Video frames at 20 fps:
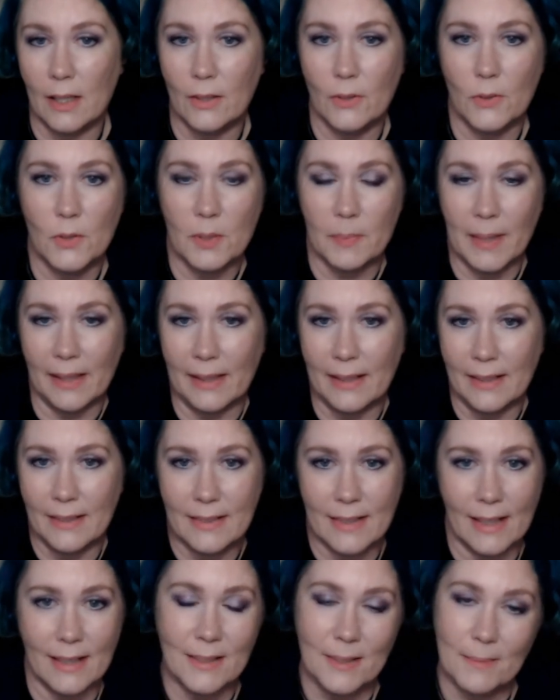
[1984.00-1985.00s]
smell
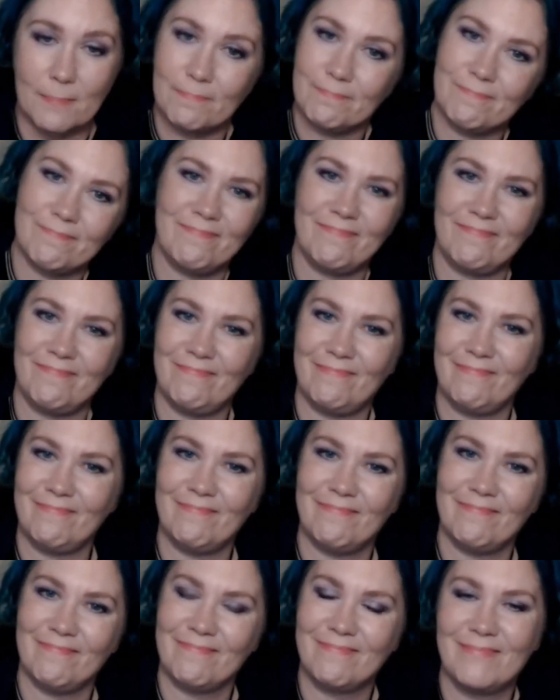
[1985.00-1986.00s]
incense,
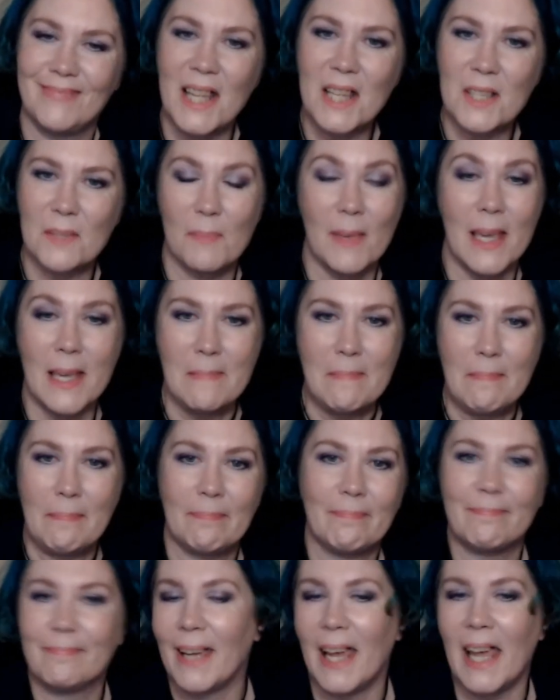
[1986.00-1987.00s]
it's me,
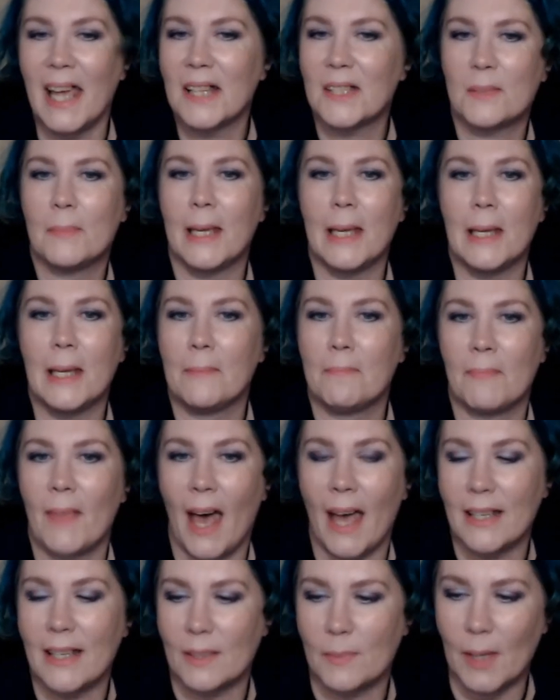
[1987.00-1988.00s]
it's me. I
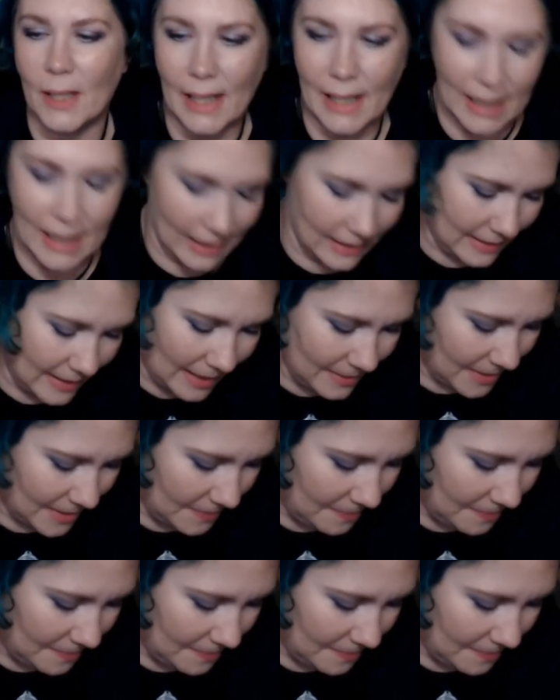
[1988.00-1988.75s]
smell like incense.